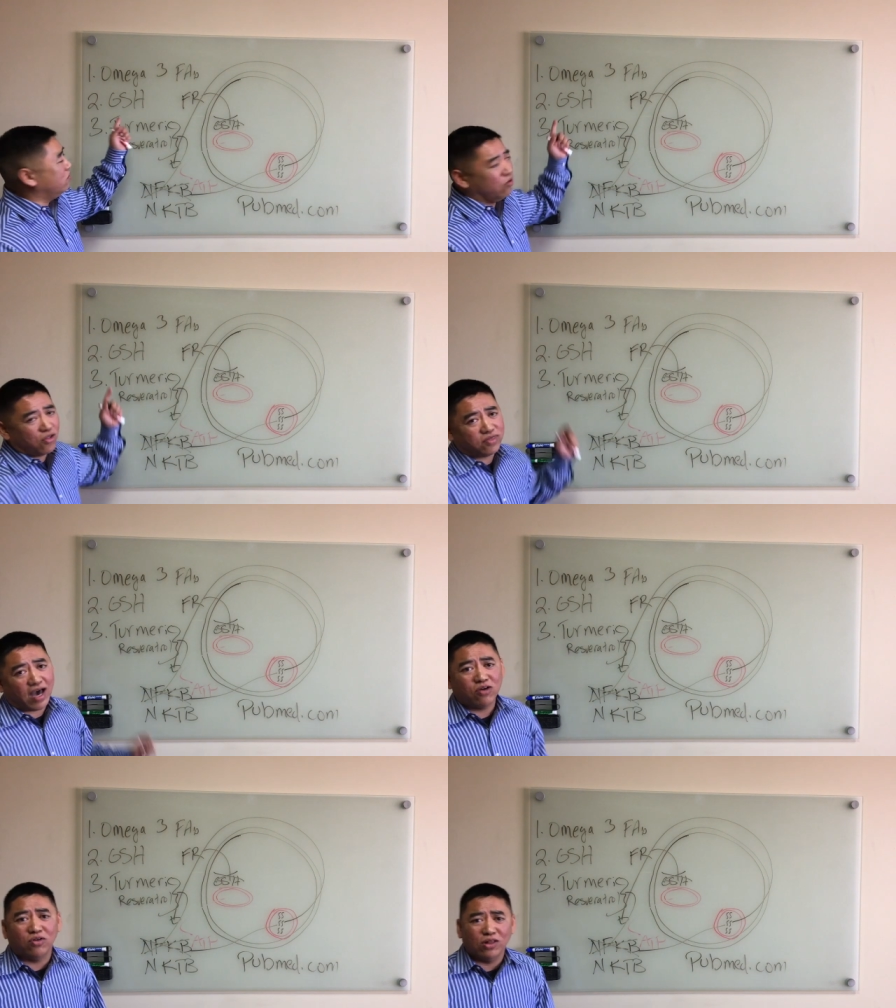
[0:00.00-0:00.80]

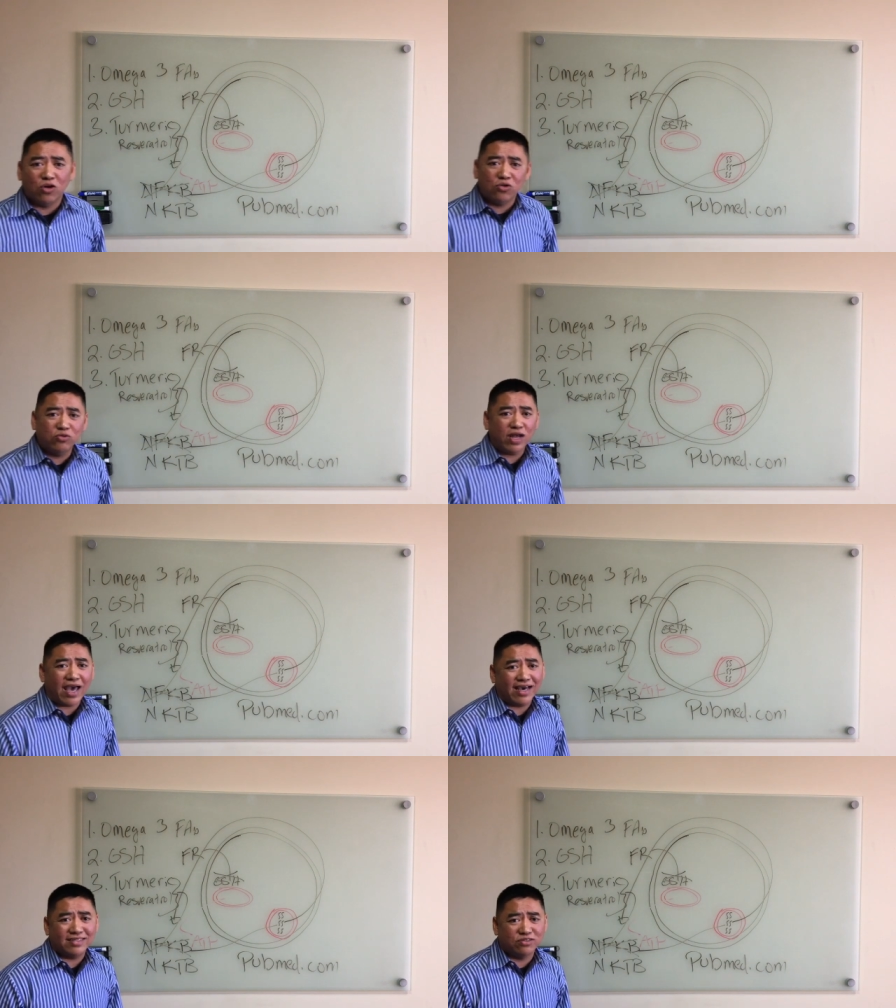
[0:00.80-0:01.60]
glutathione alone
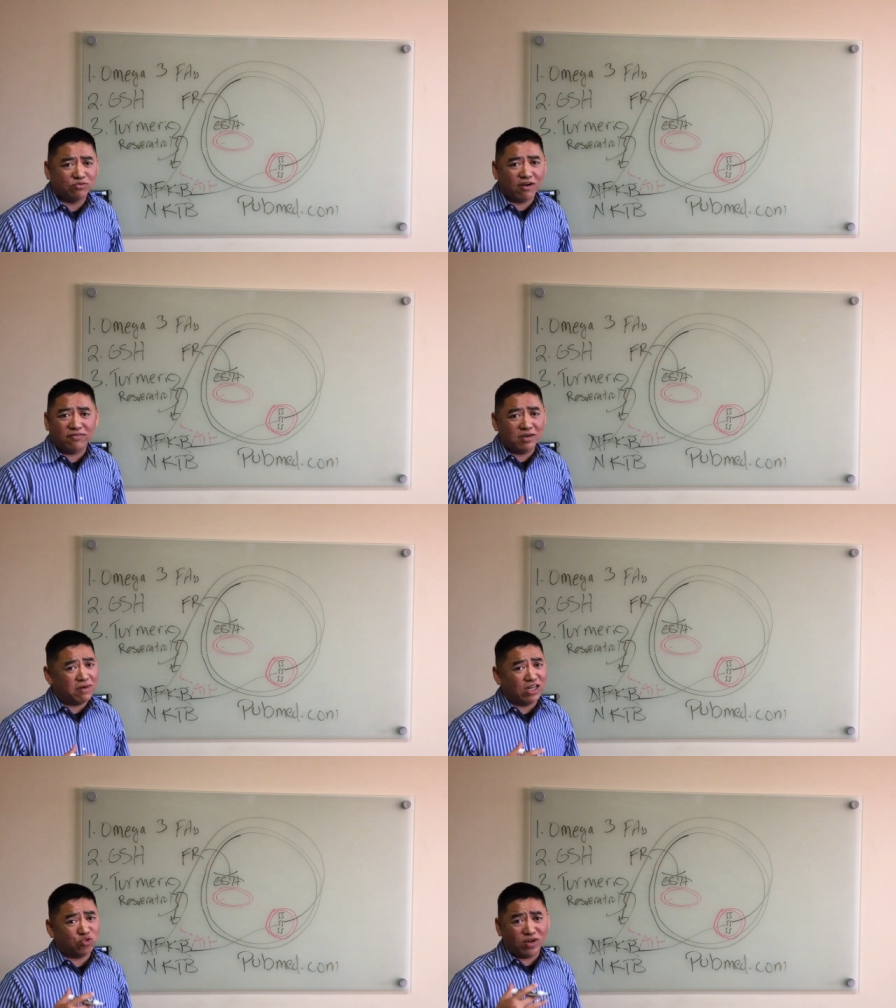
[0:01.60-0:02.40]
has roughly
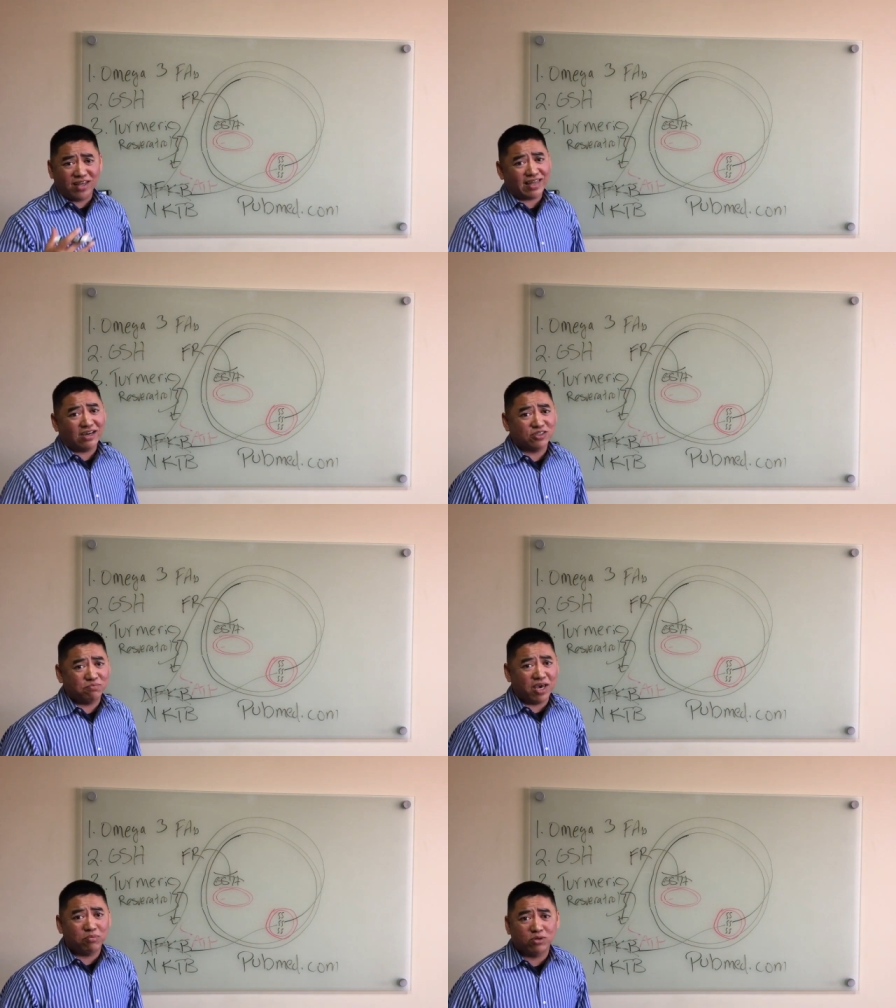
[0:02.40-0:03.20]
about
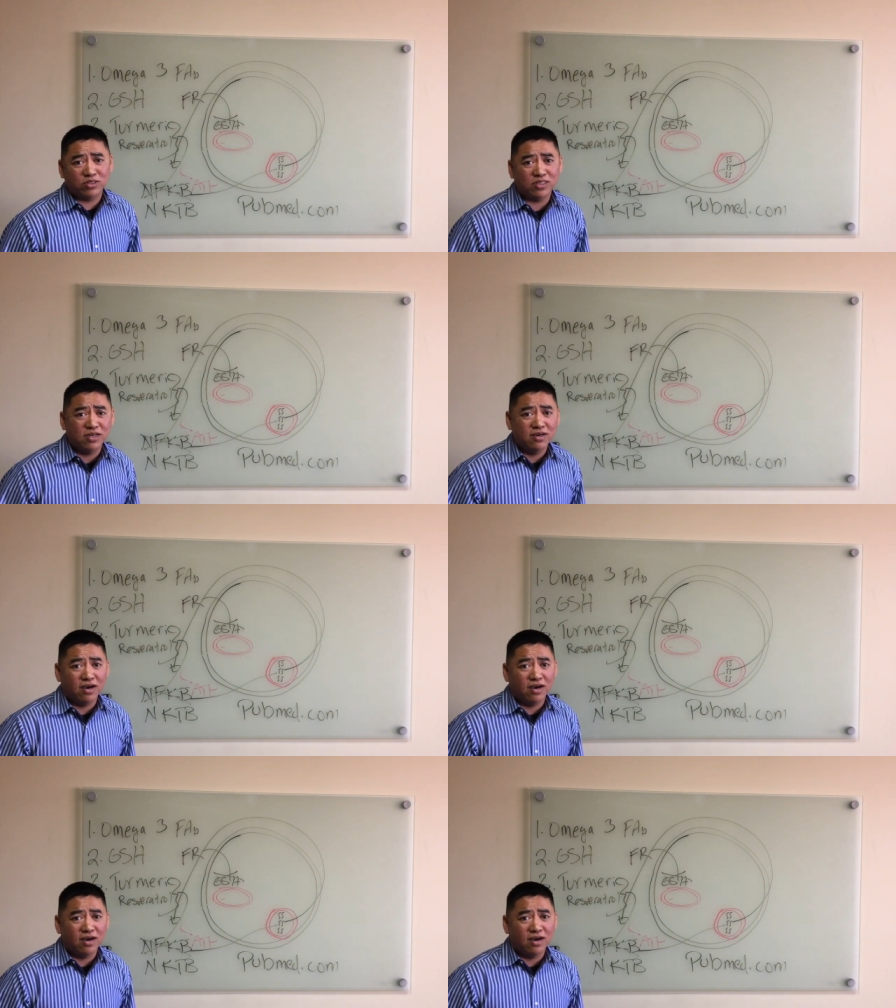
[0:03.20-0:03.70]
20,000 papers